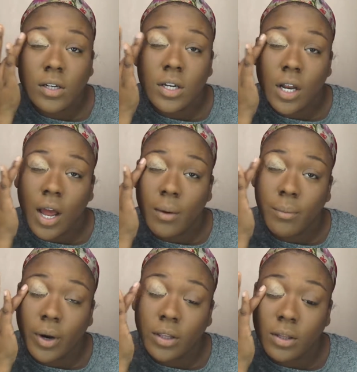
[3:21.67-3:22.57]
did not
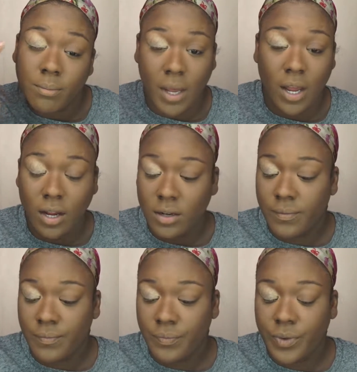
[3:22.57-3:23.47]
break the bank
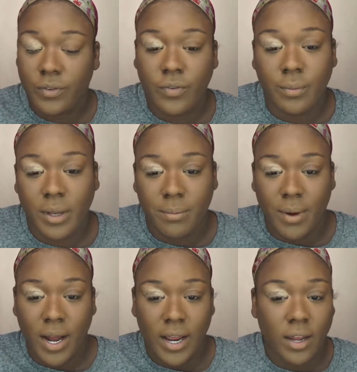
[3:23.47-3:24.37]
for me to
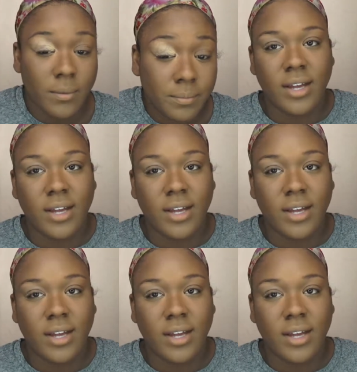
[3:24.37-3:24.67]
buy it.